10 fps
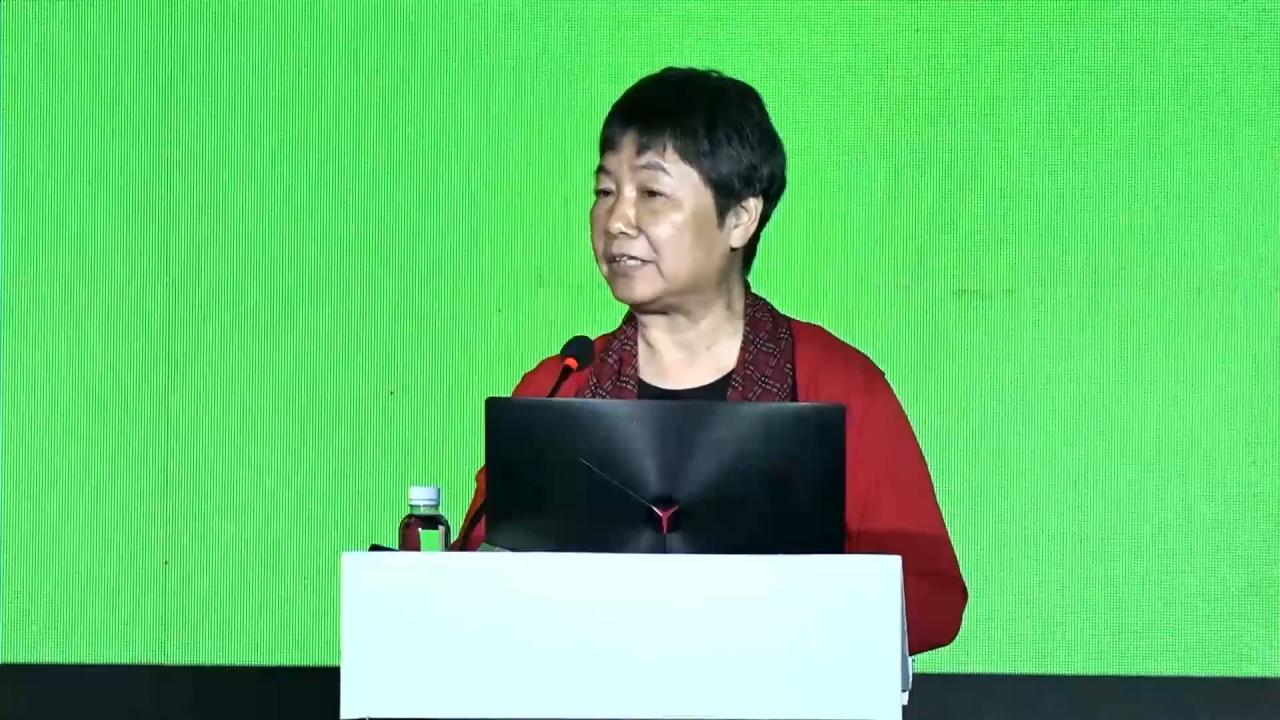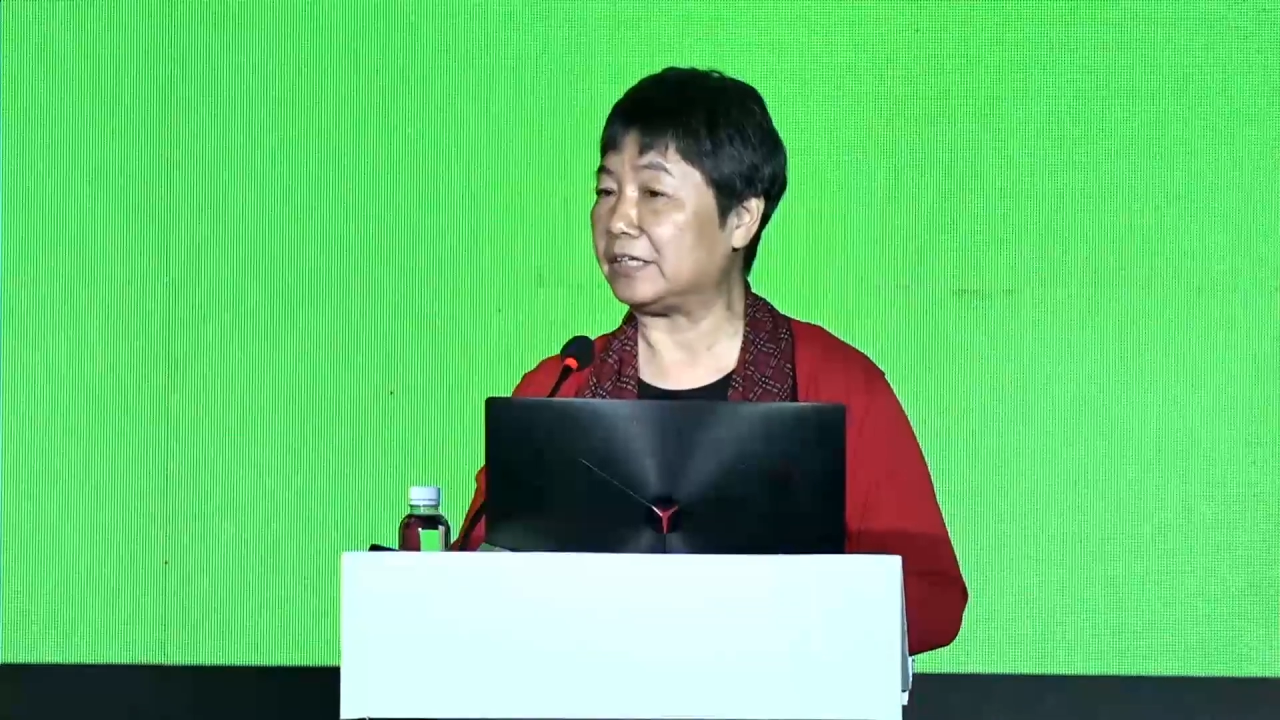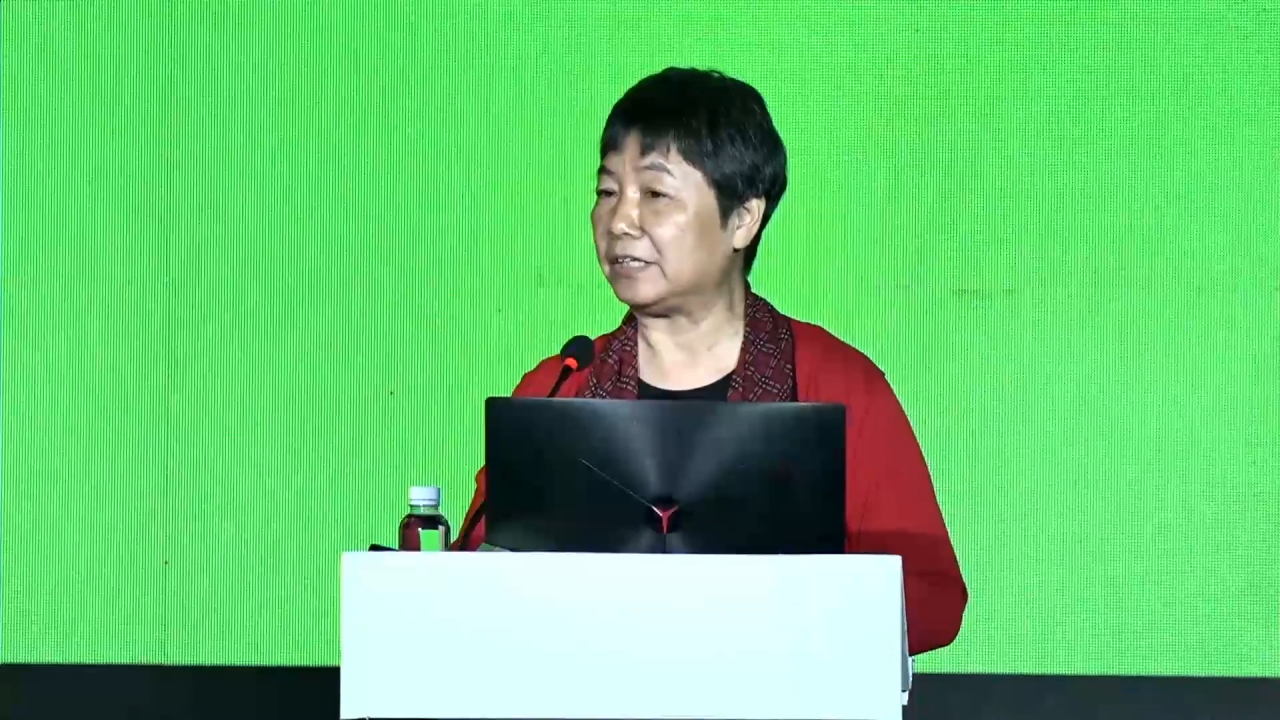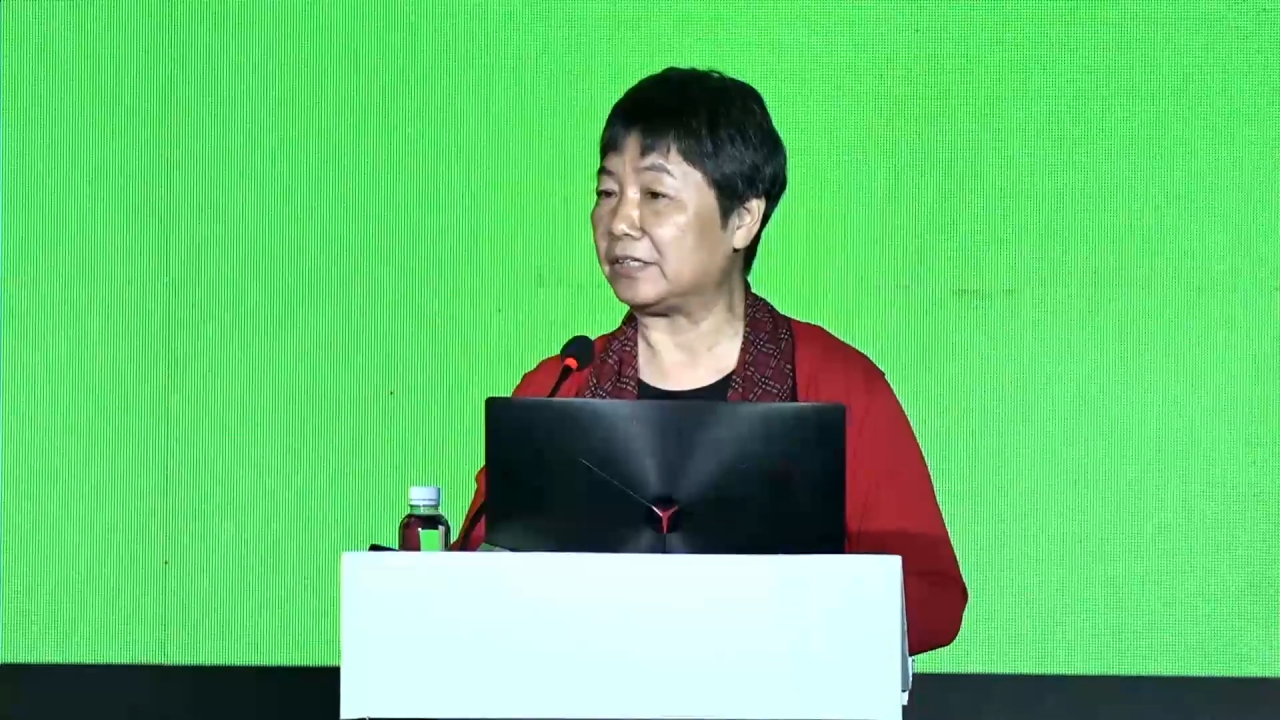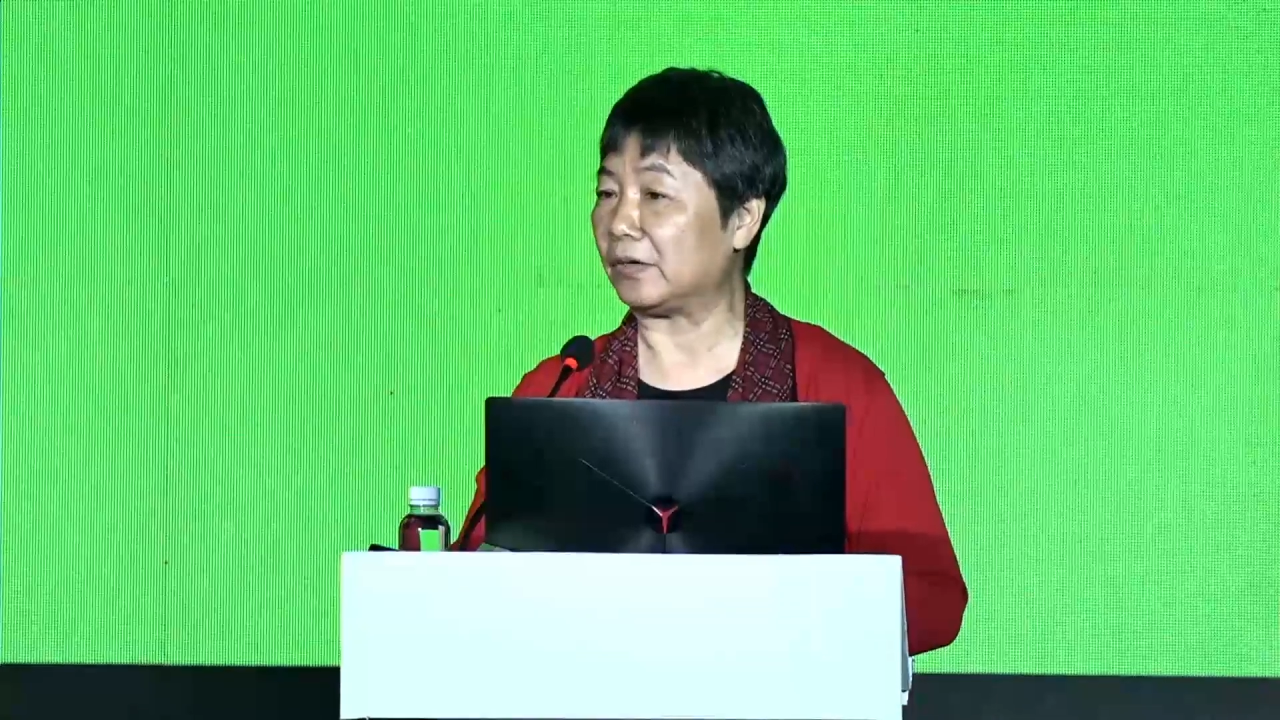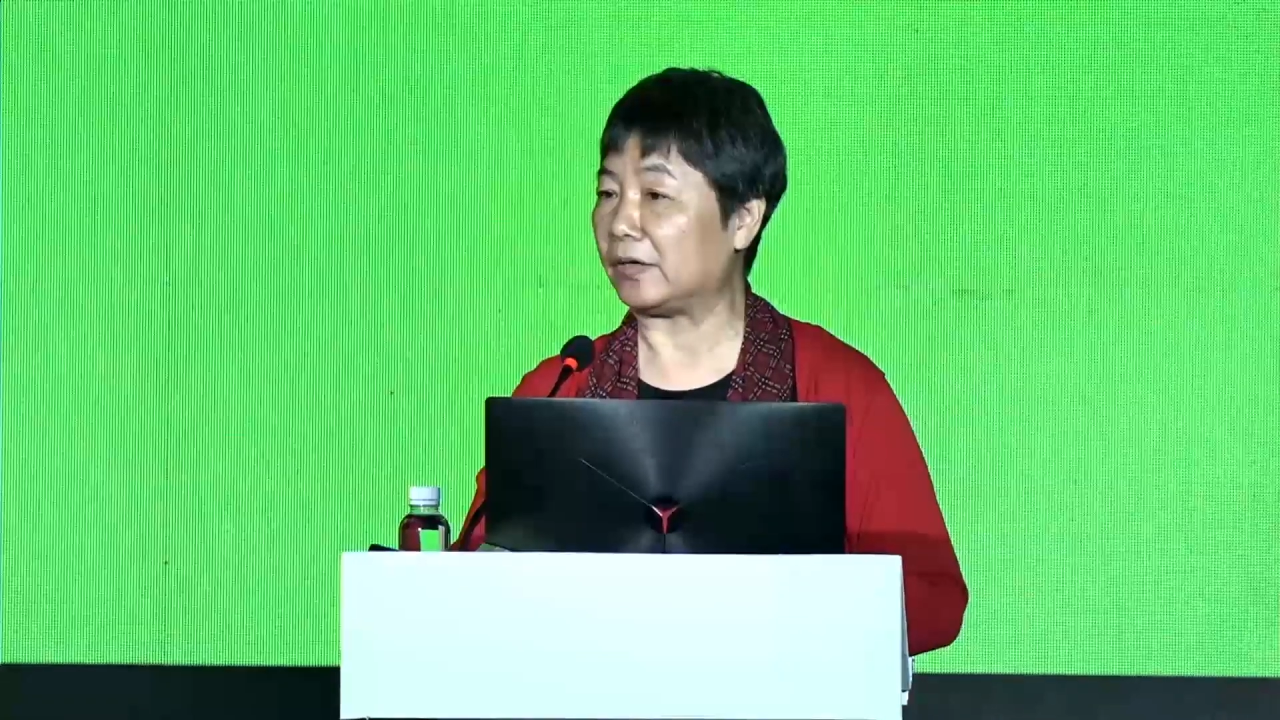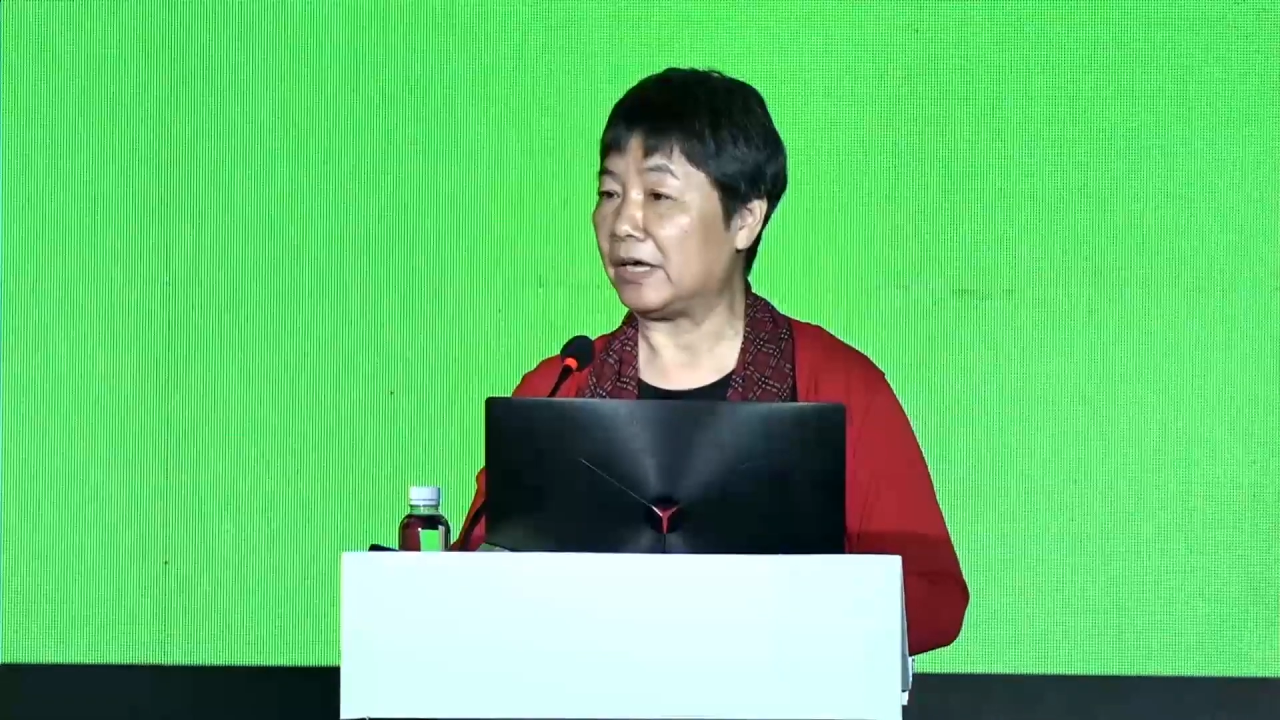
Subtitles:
studying